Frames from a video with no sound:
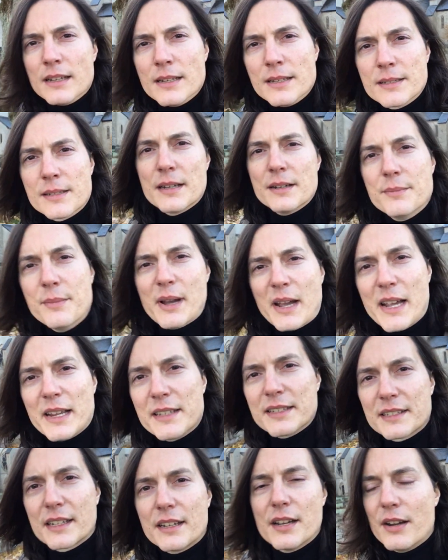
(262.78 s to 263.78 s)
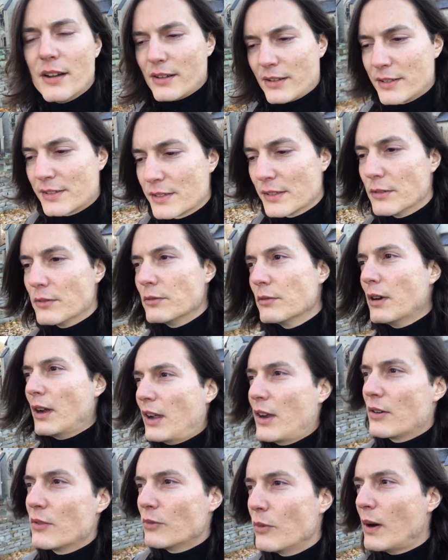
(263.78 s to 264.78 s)
Some ask, so
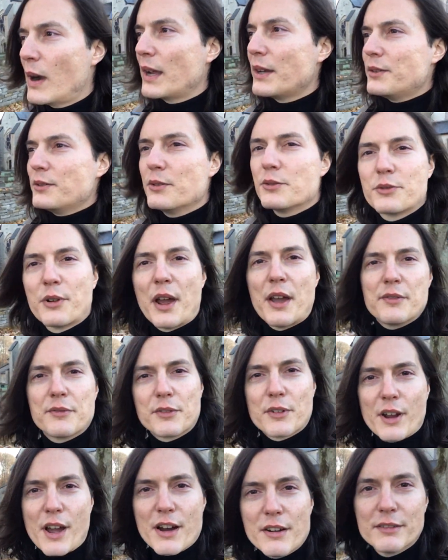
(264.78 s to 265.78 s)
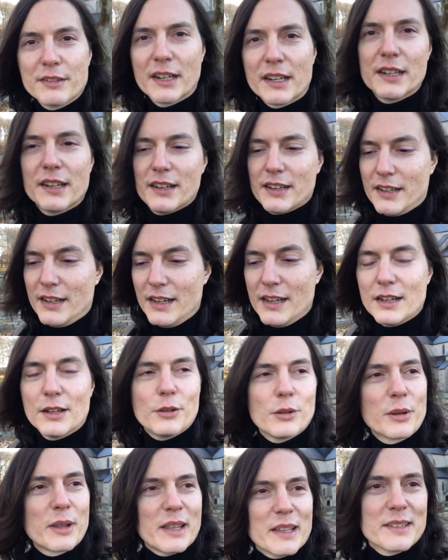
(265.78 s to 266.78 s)
why do you drive around and
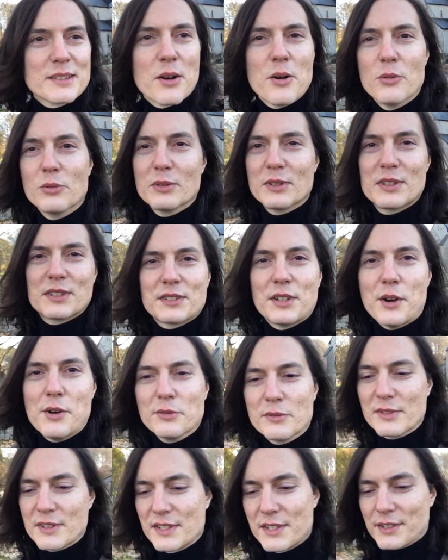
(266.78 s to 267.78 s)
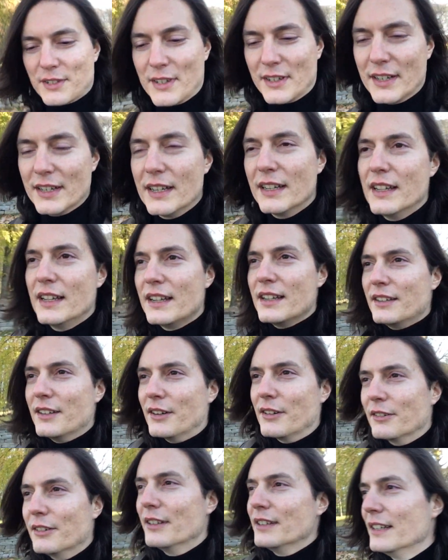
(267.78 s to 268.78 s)
look at old stones or, you
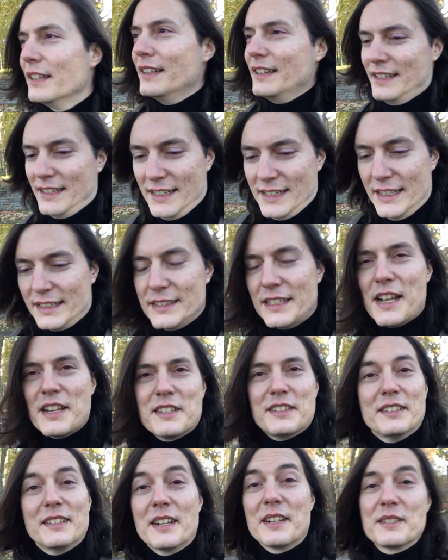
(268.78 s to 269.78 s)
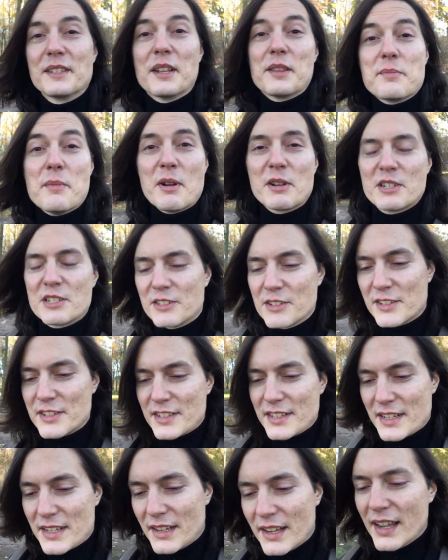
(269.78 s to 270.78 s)
know, there's, there's not much to
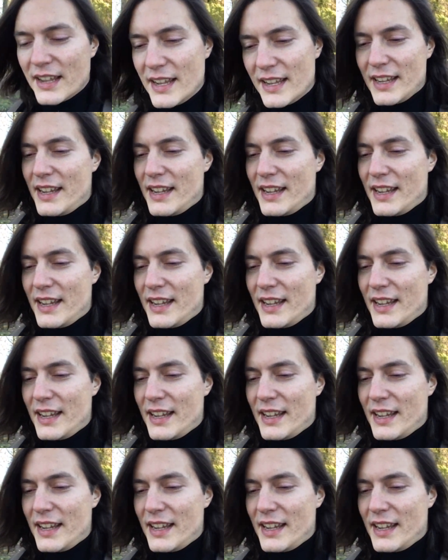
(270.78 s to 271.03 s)
see.